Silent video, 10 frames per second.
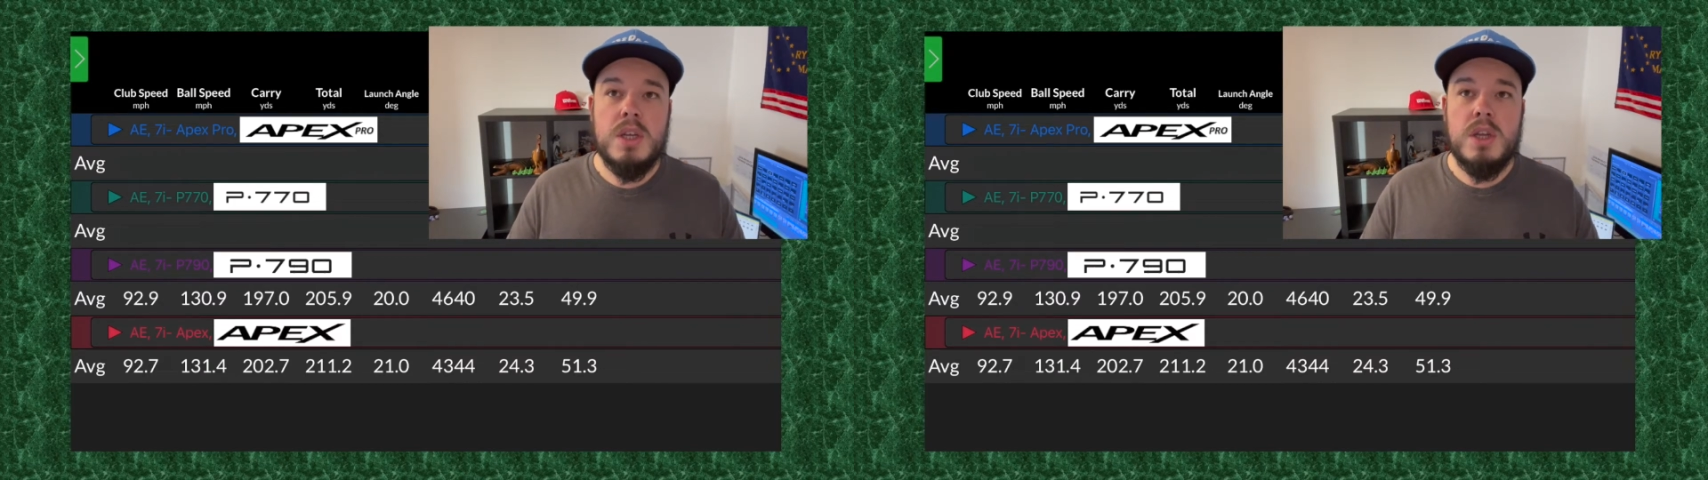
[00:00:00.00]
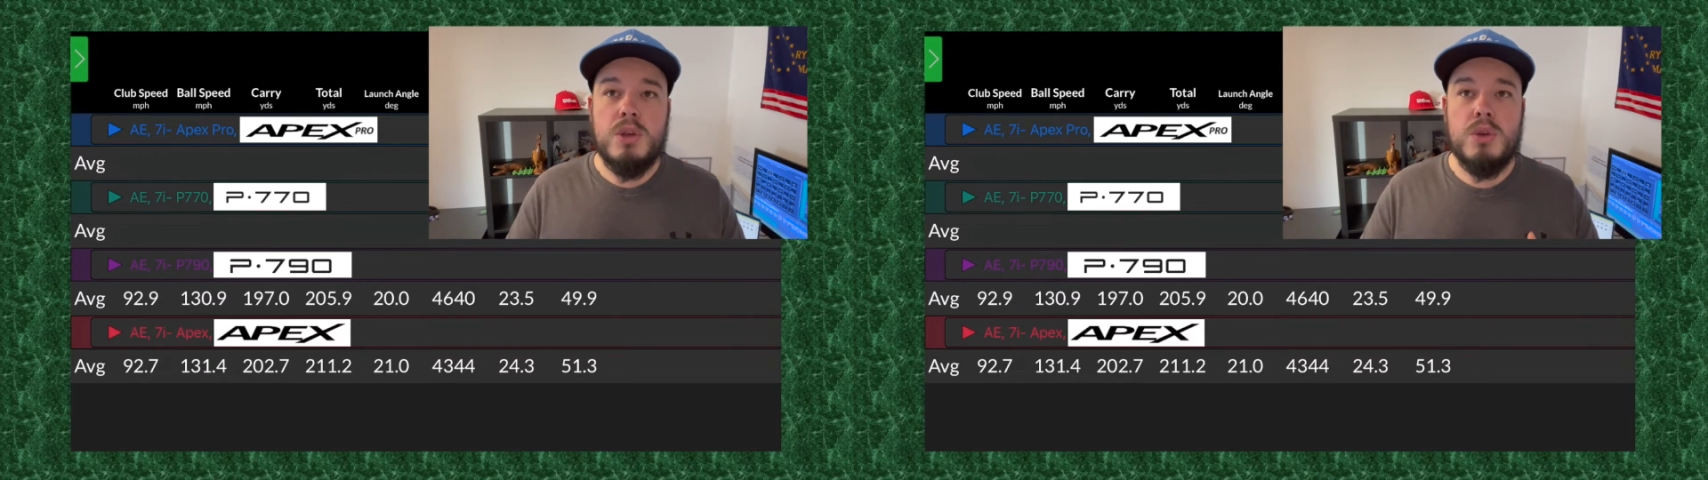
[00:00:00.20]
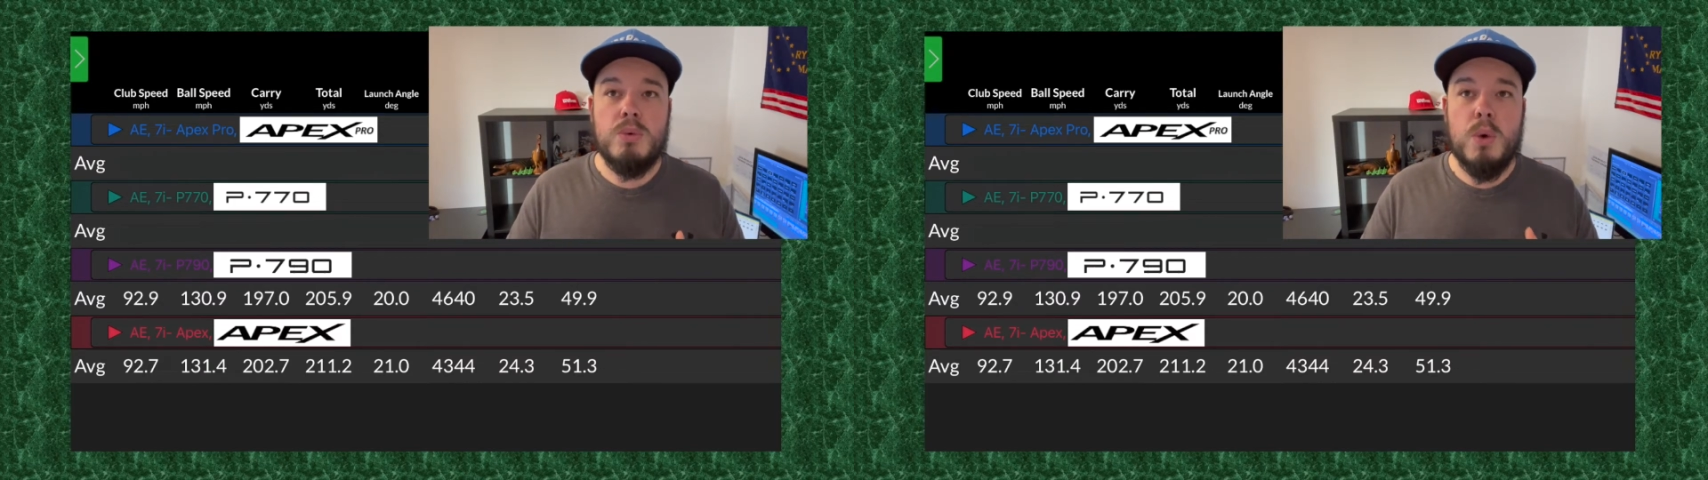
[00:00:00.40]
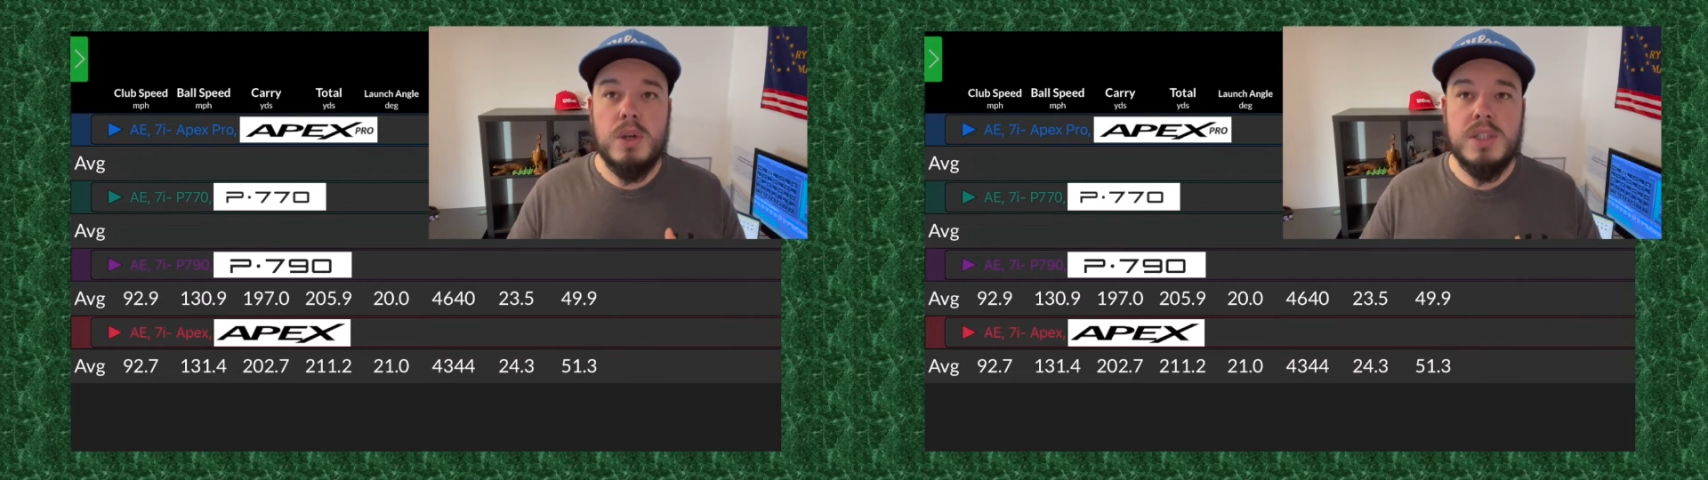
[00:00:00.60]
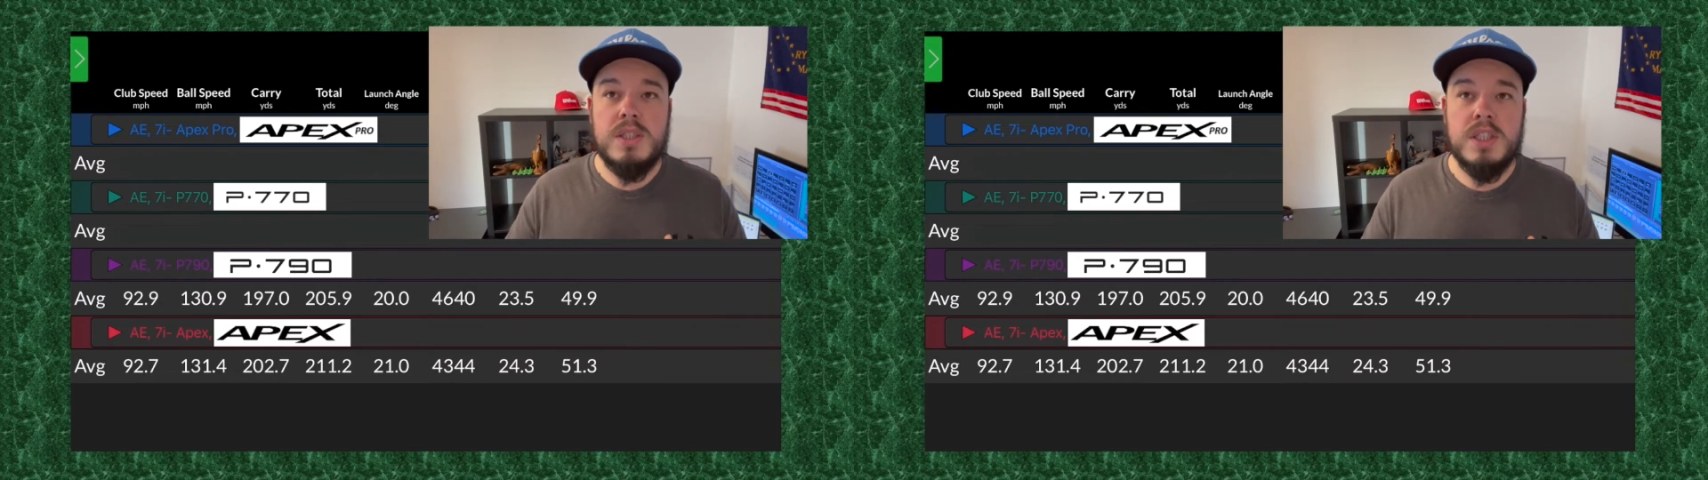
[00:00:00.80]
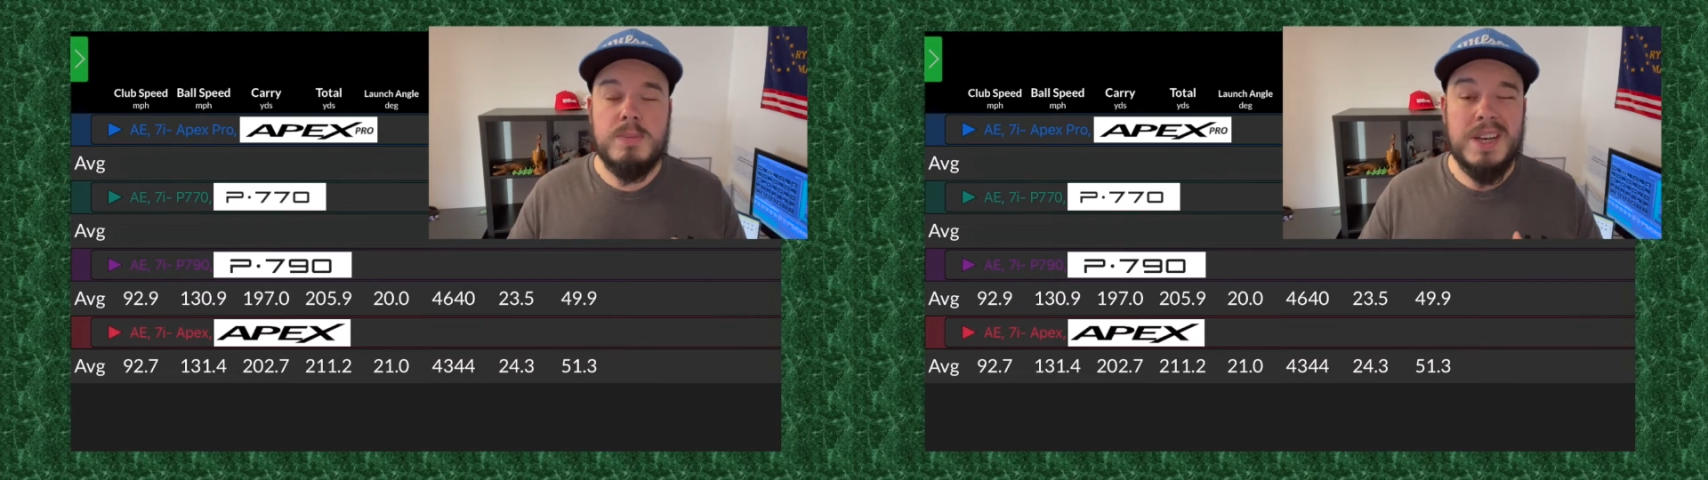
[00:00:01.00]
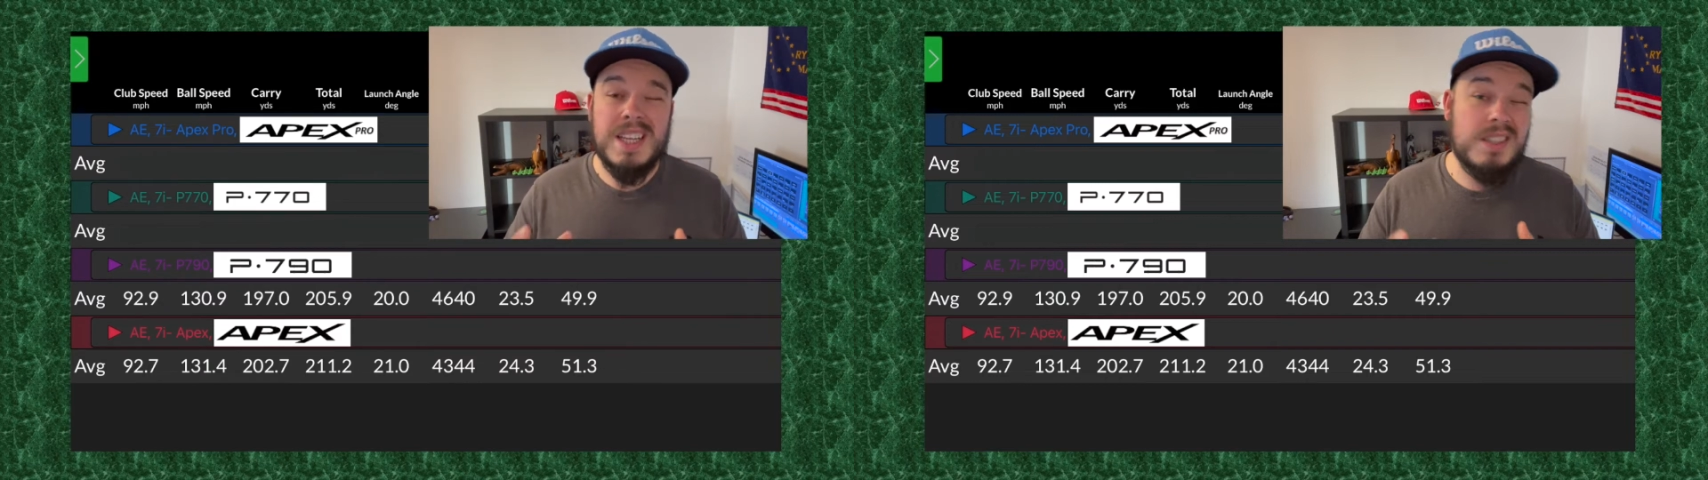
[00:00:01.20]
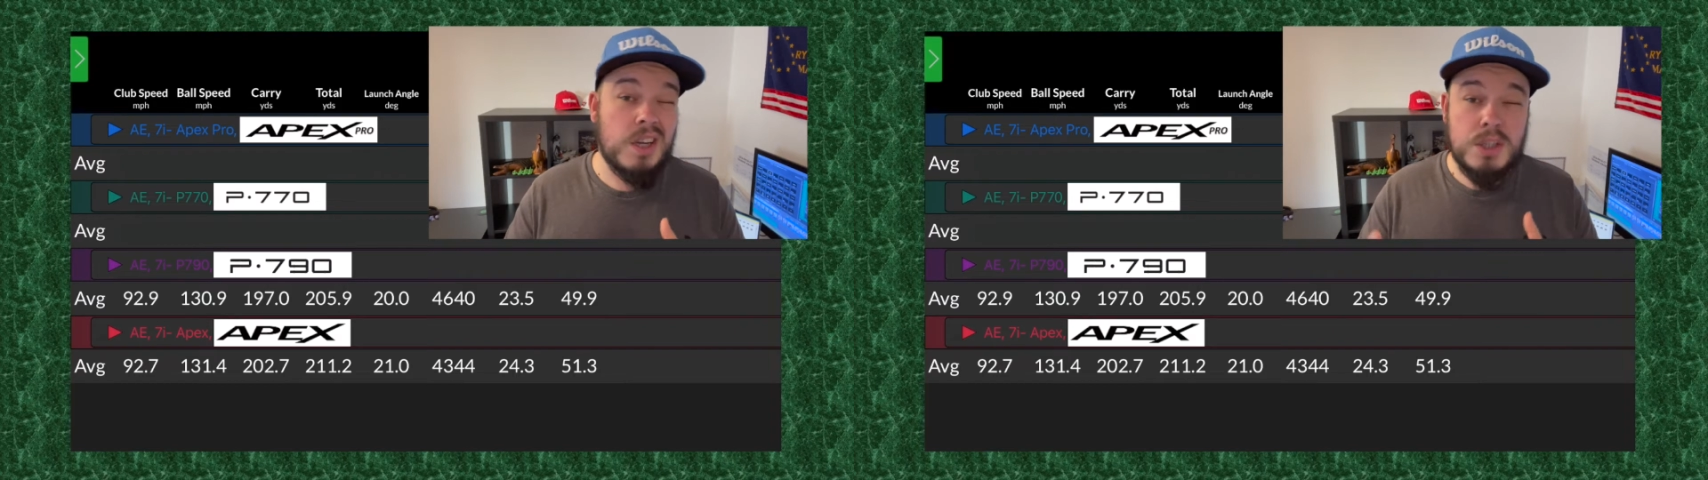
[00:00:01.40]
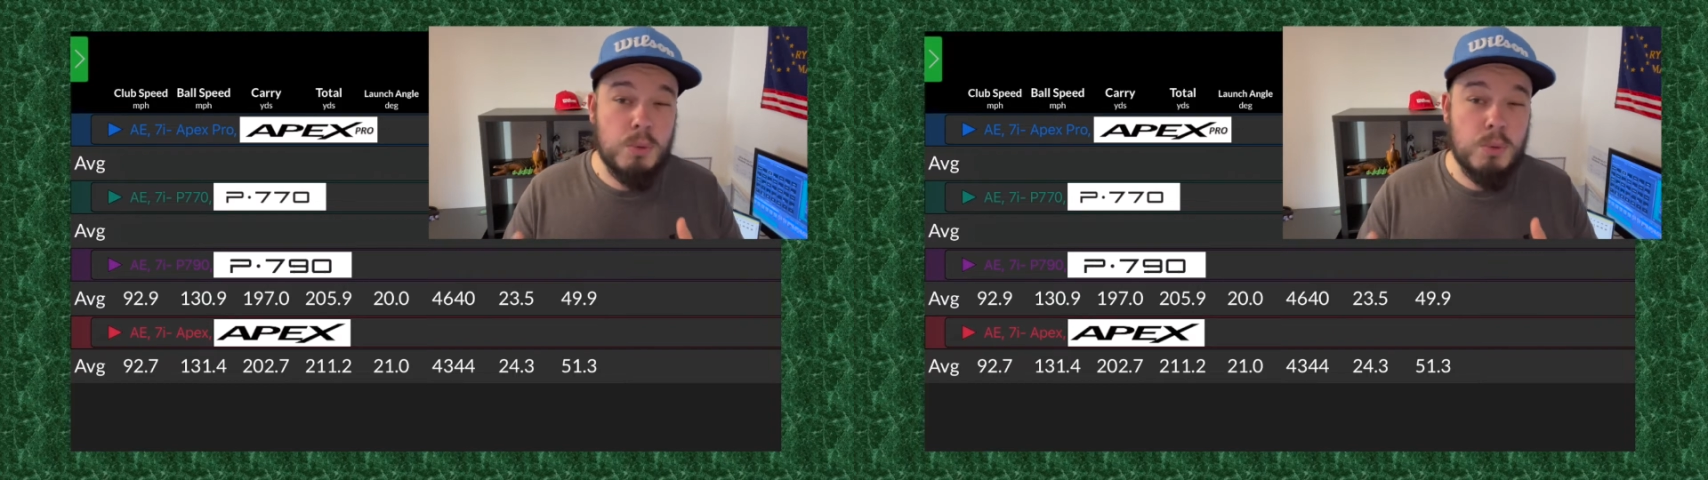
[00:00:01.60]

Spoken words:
who wants to spin it a touch